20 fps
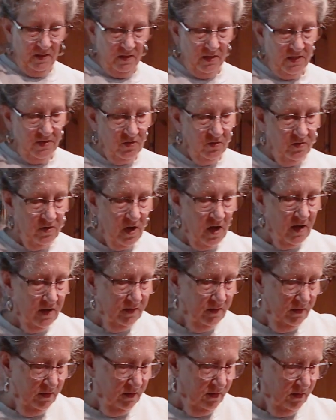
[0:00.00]
These are
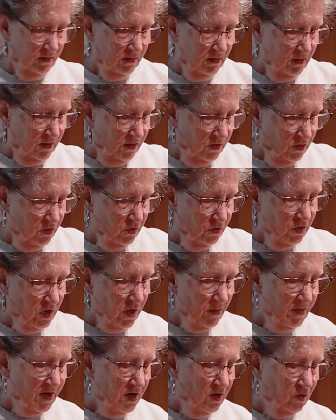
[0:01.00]
not your
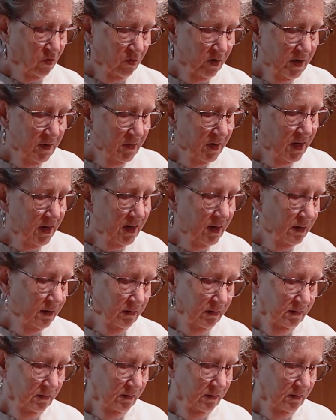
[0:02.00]
yummy, creamy